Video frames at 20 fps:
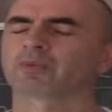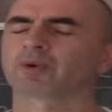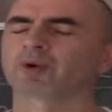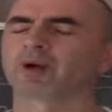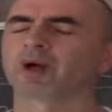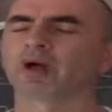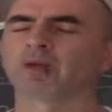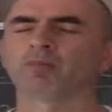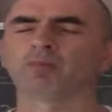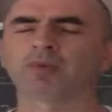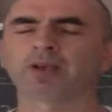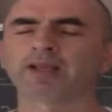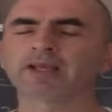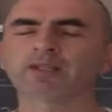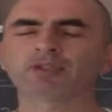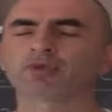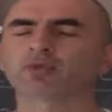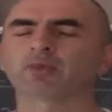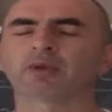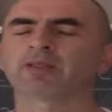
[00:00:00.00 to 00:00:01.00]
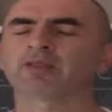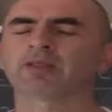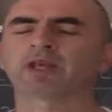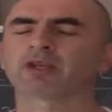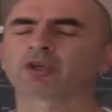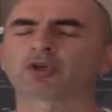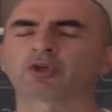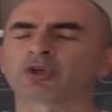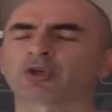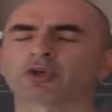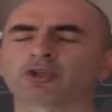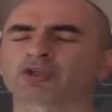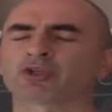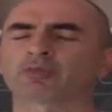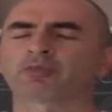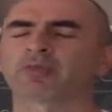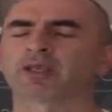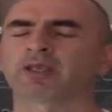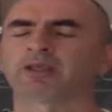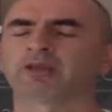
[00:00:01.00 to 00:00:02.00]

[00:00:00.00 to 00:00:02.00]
I'm blessed when they curse me.